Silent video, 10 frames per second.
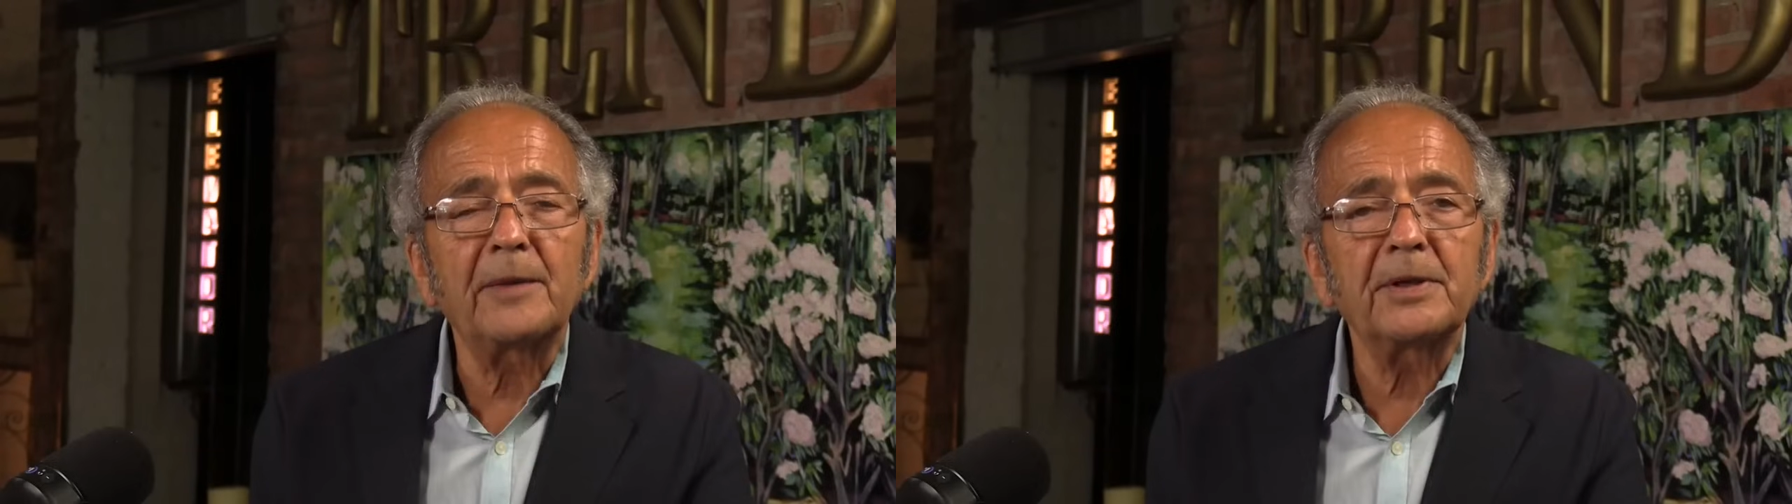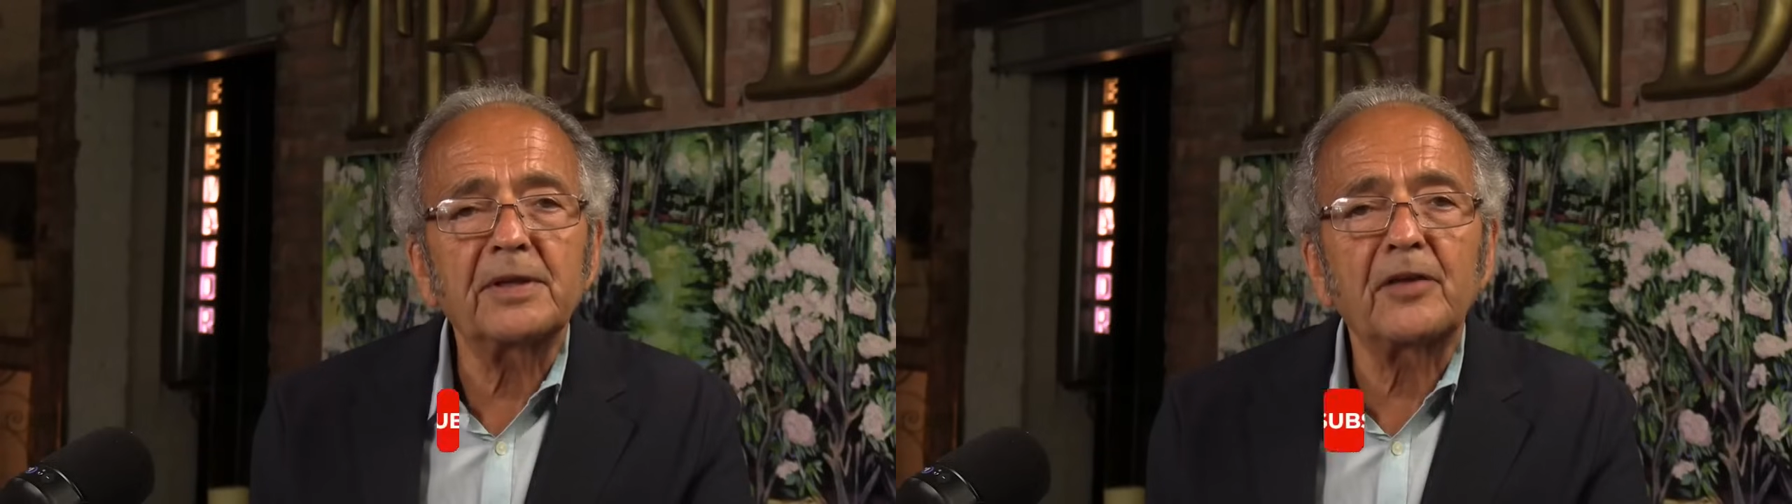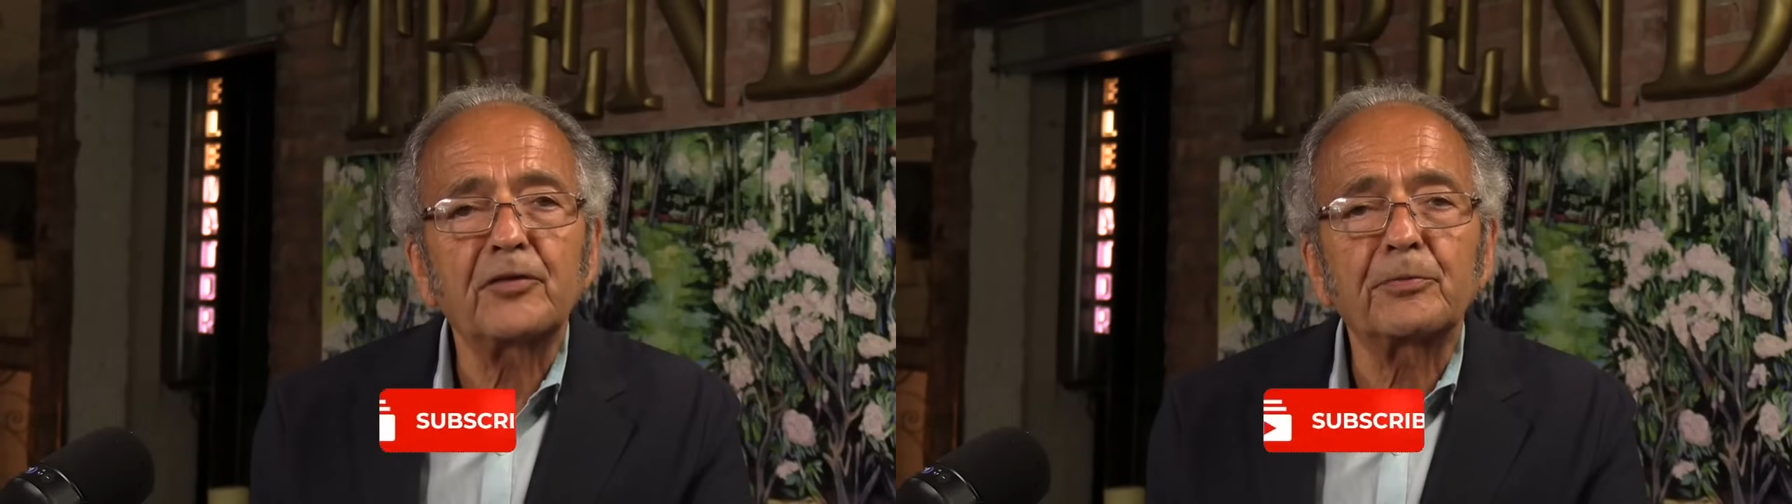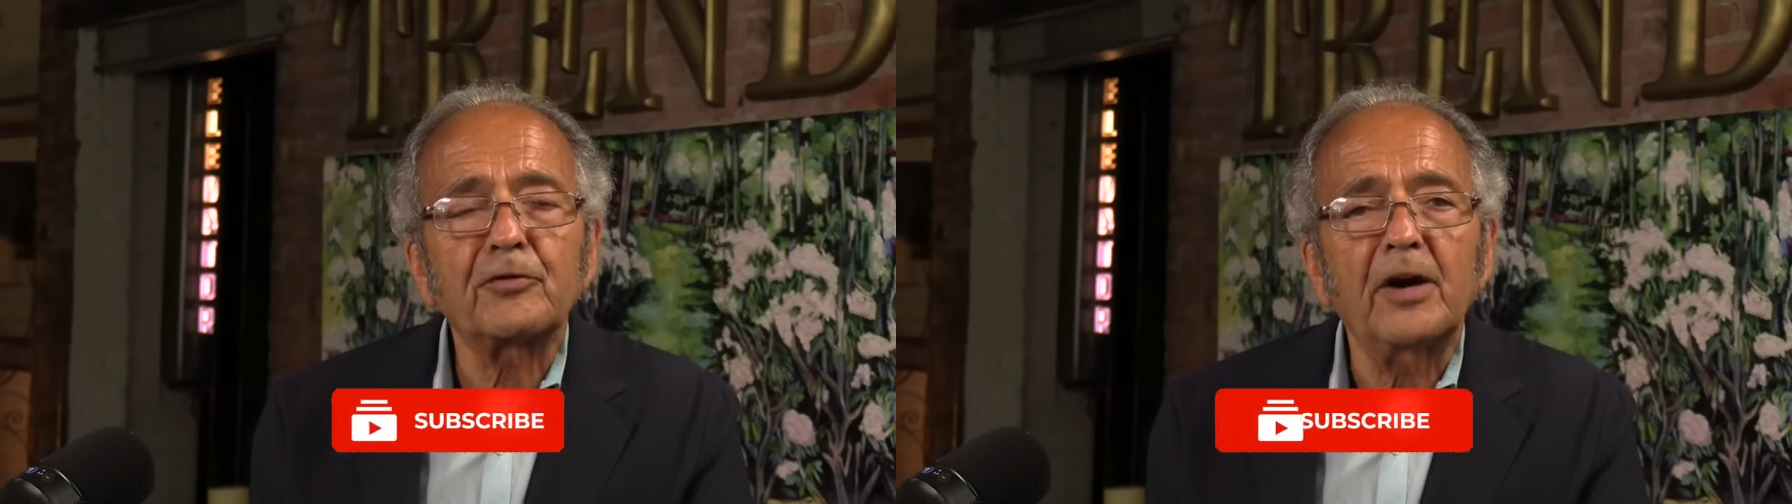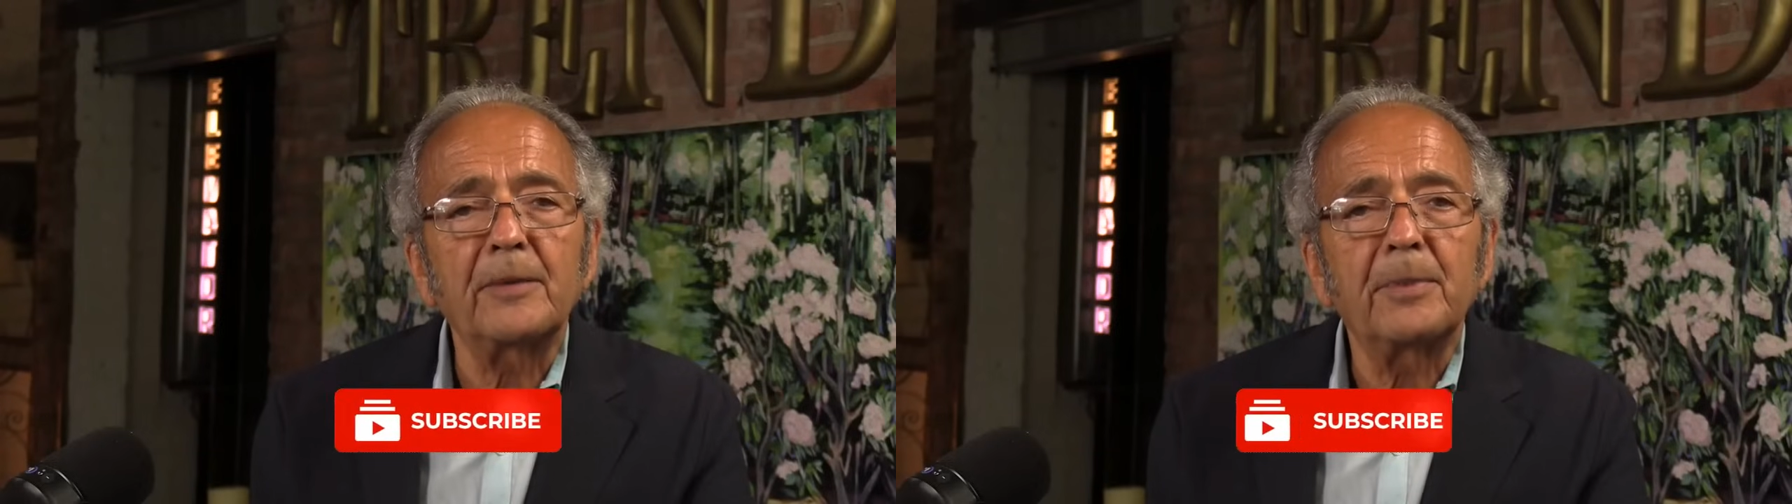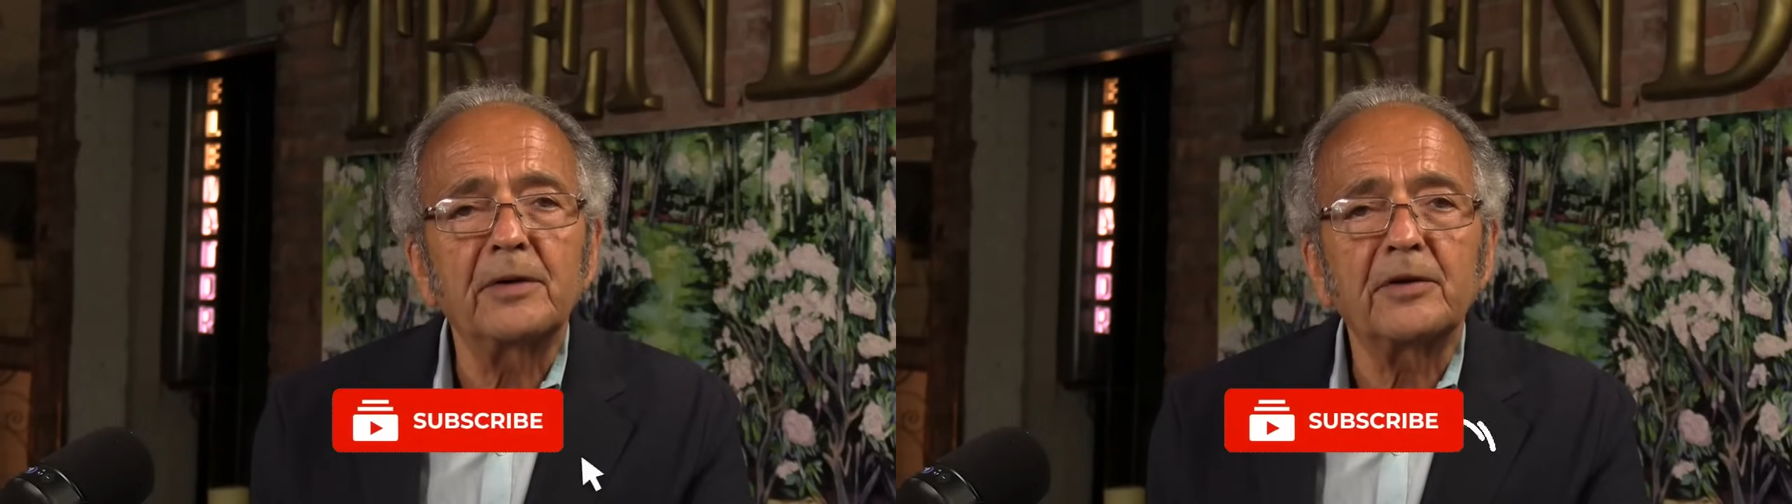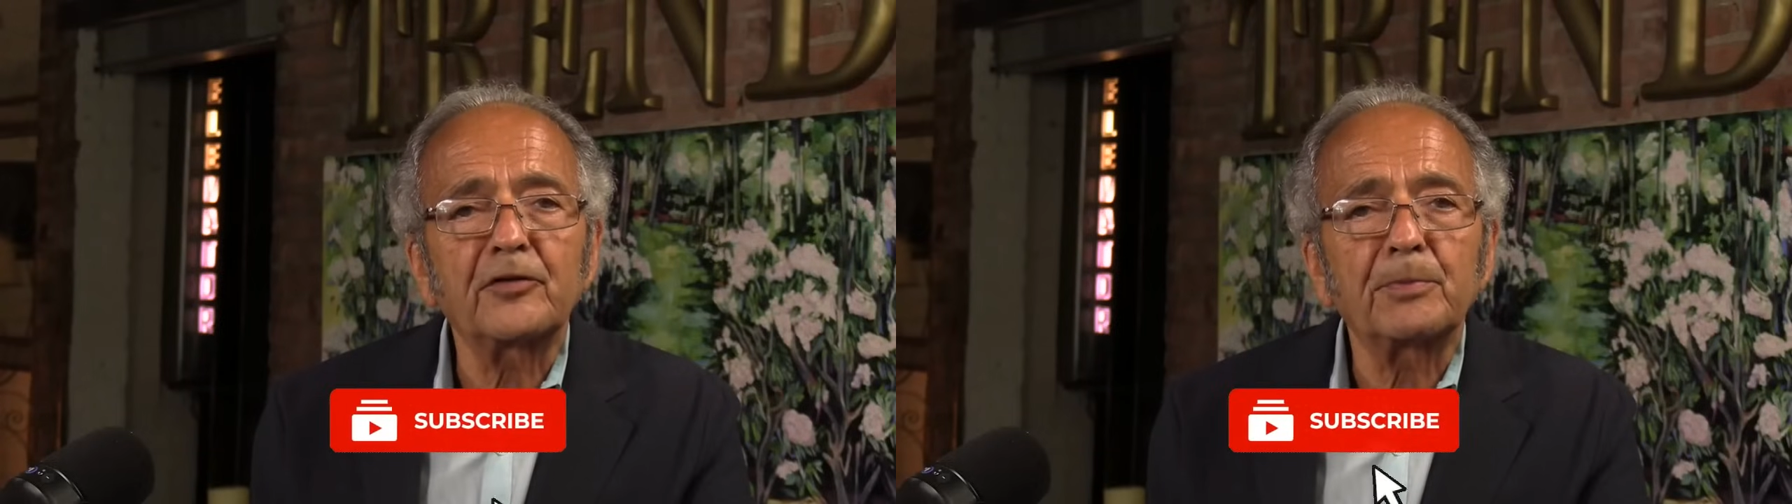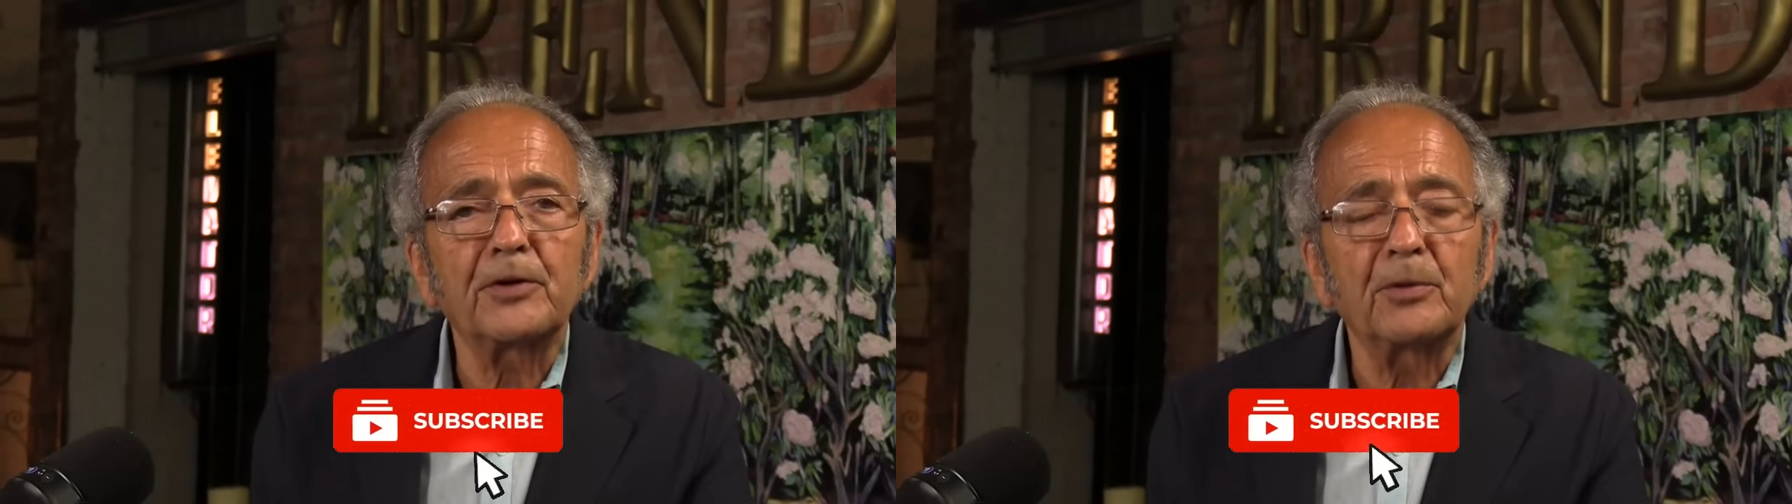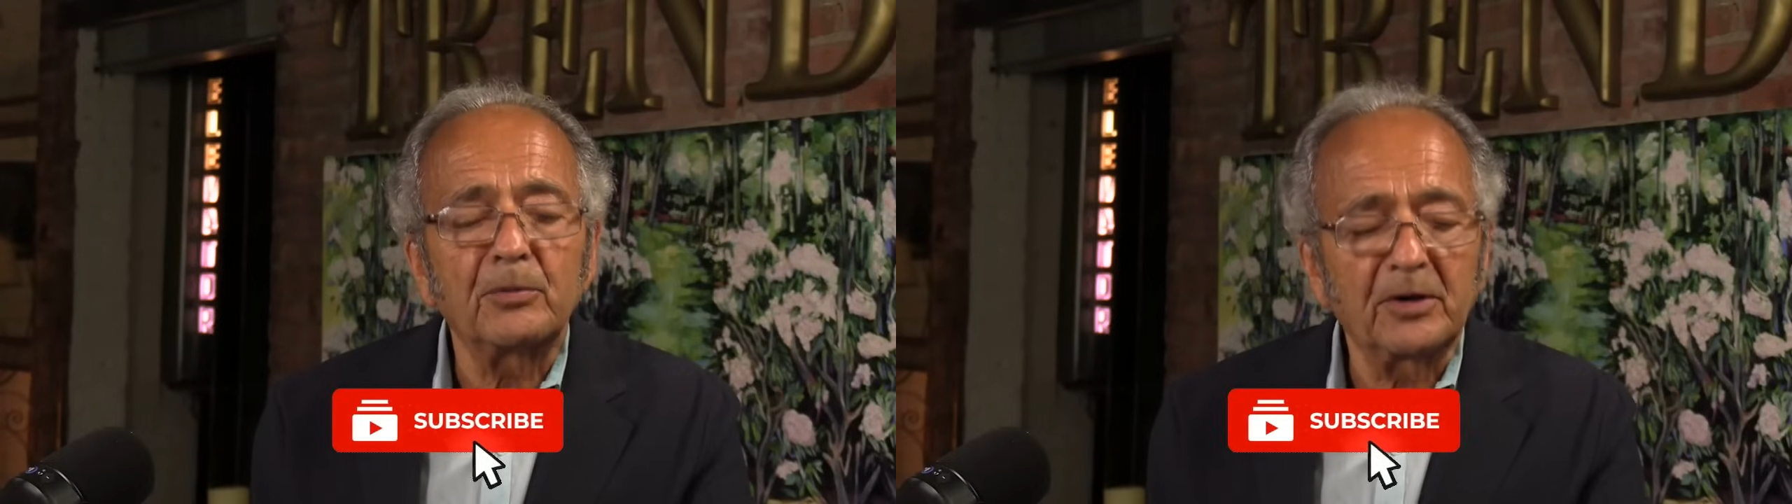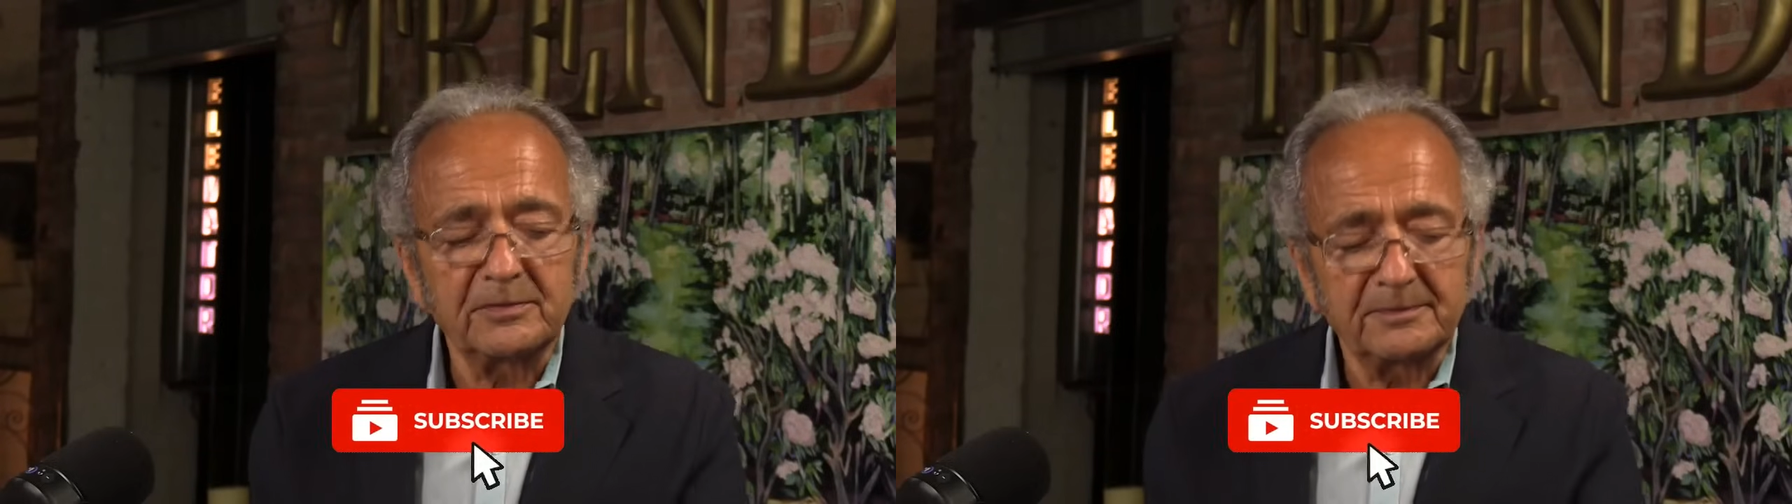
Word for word: hit that subscribe button, and spread the word.